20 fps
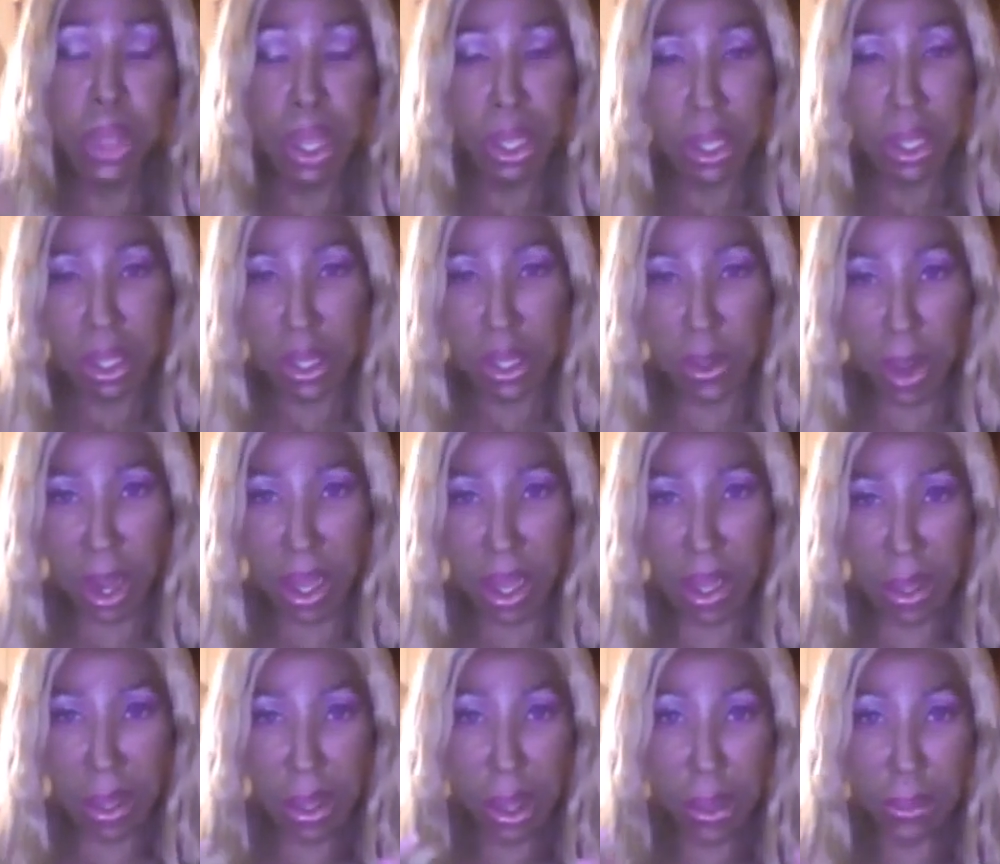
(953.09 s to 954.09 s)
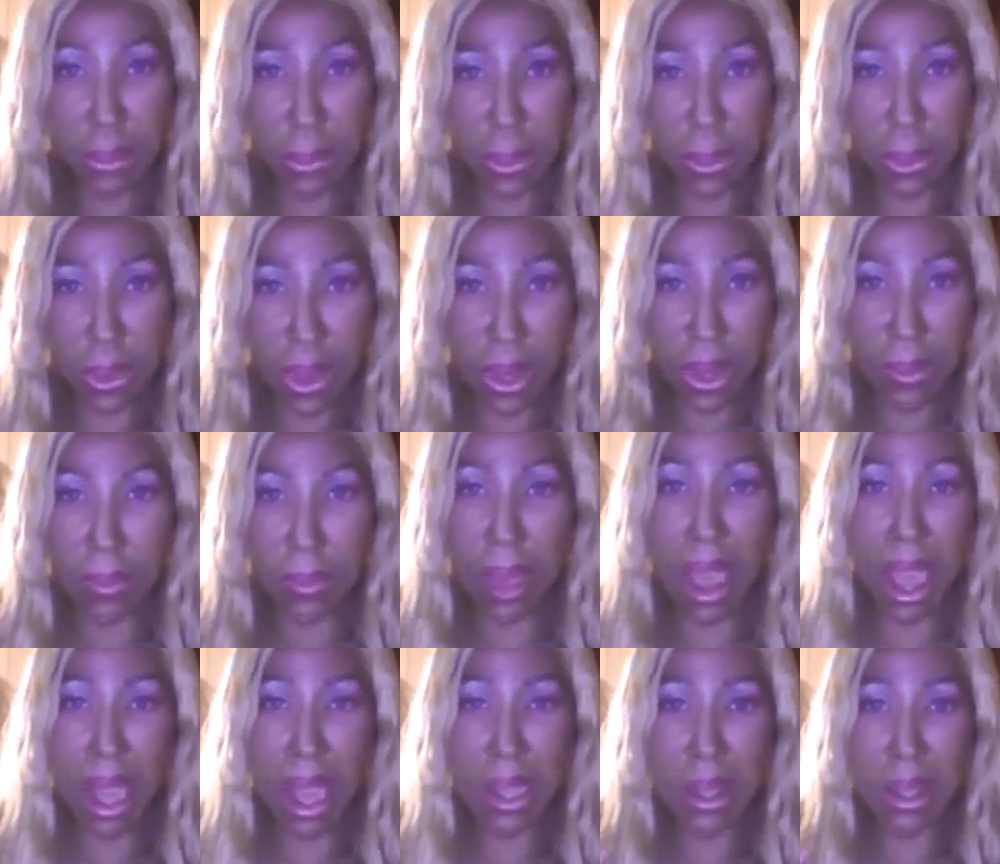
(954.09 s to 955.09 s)
so I go for the
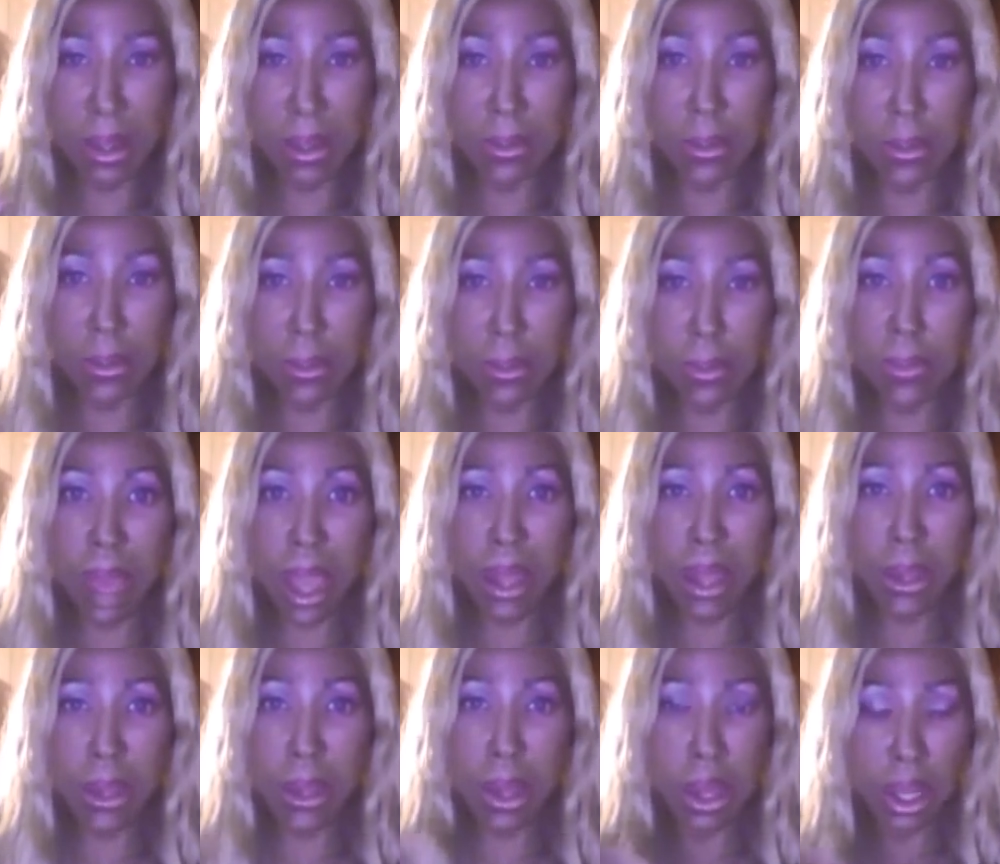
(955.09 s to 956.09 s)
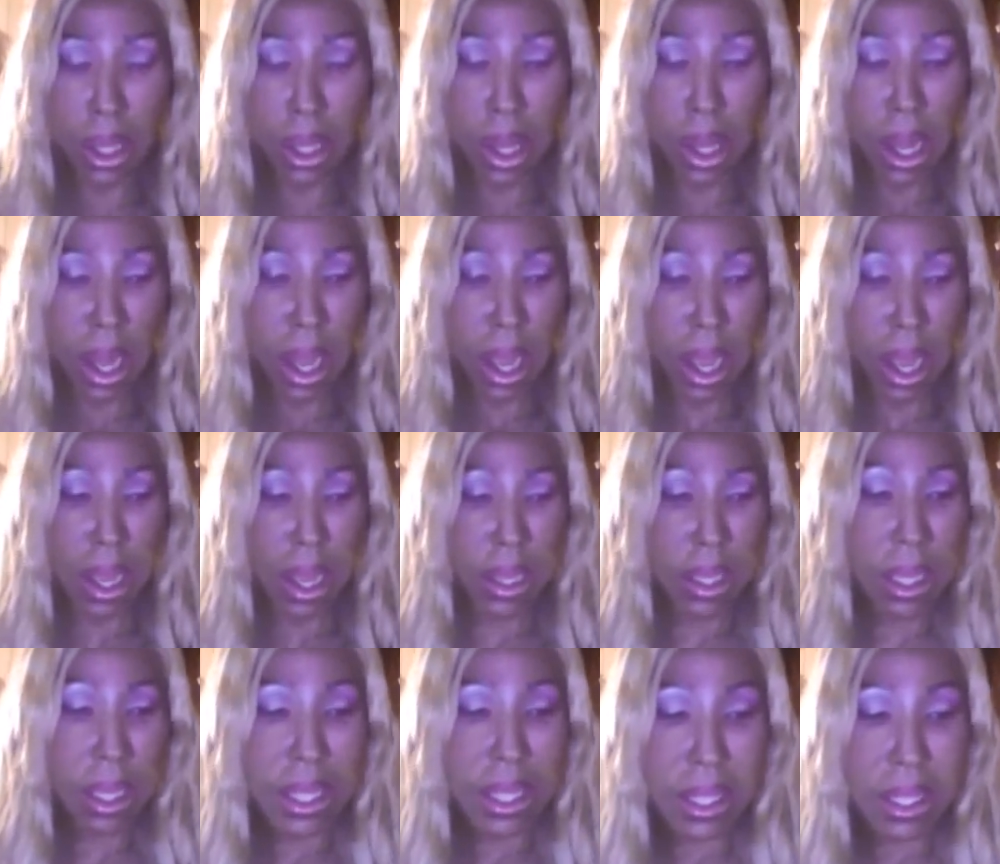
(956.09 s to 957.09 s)
matte look. And
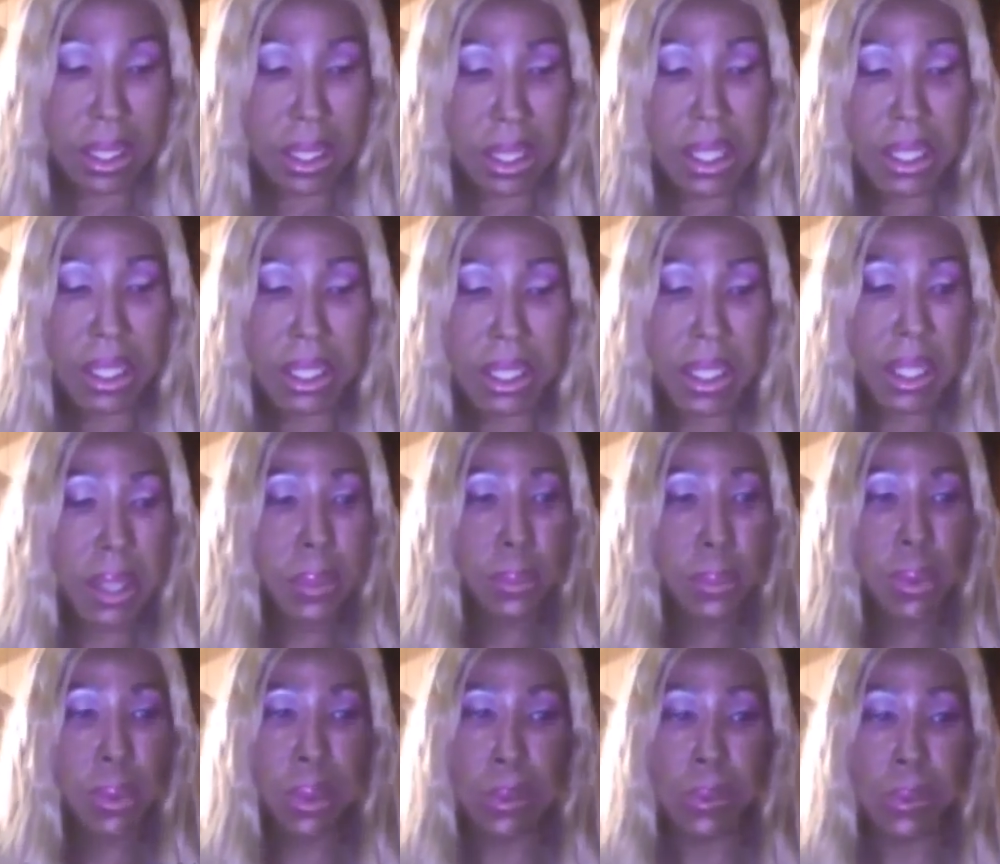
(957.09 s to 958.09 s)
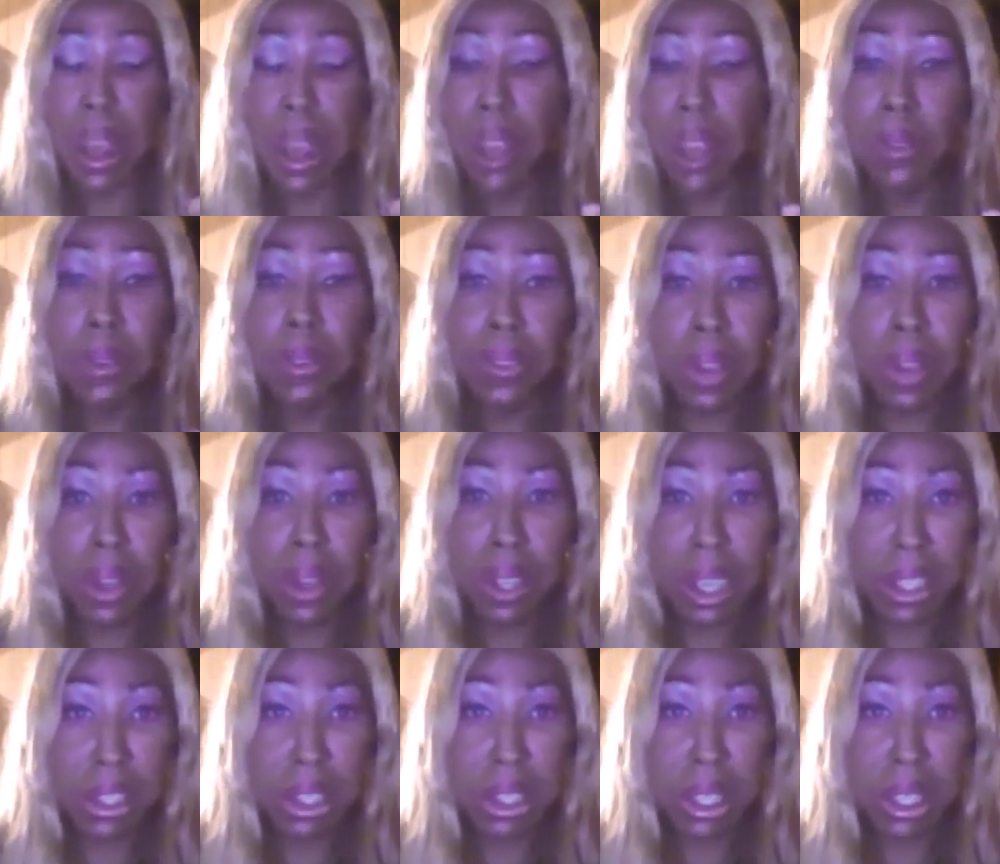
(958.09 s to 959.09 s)
it's easy with whatever
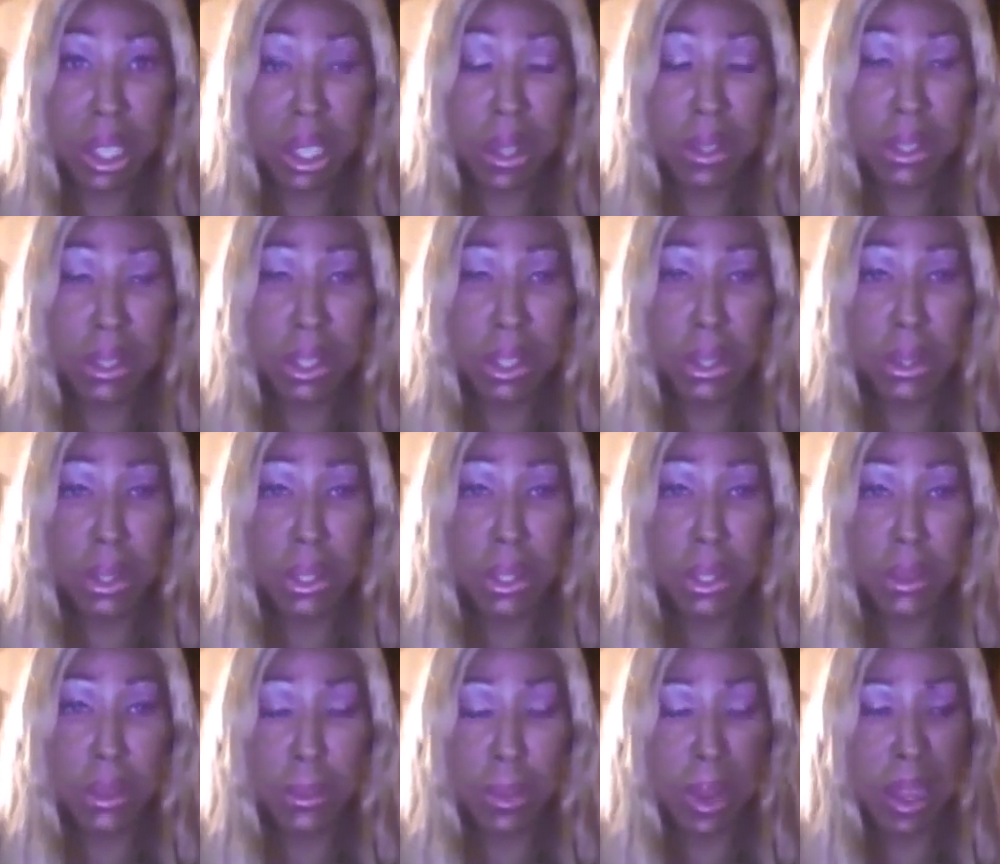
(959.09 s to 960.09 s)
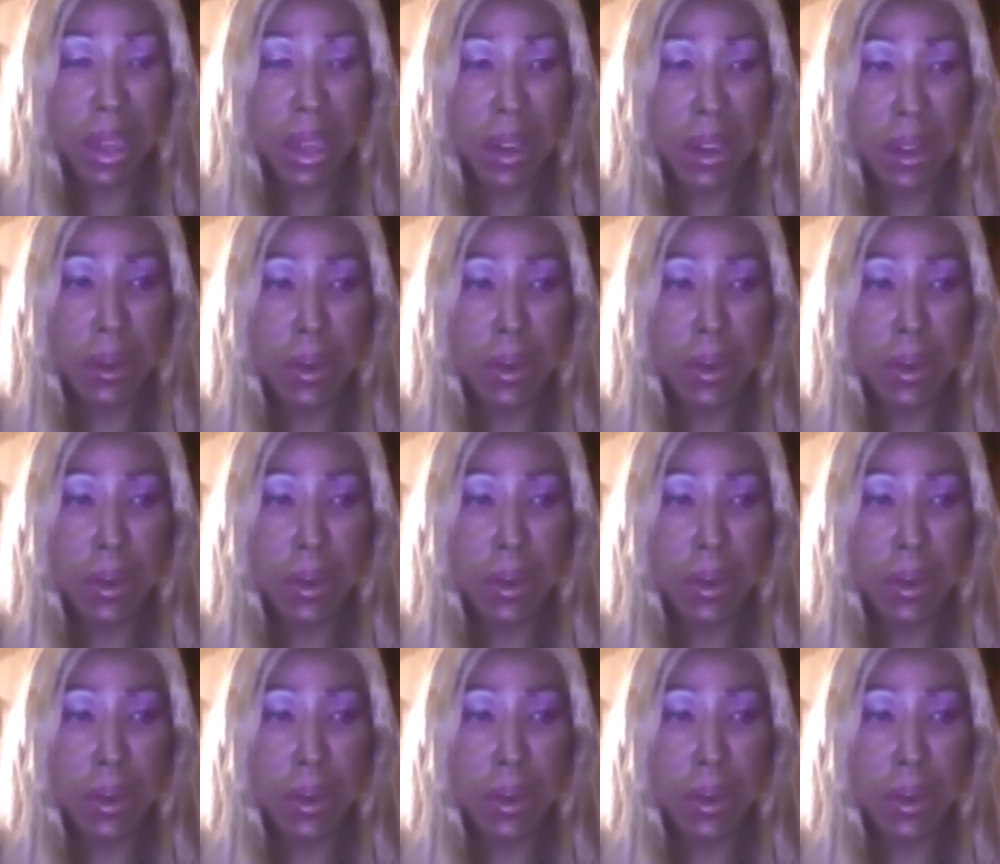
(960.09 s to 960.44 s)
foundation that you choose to wear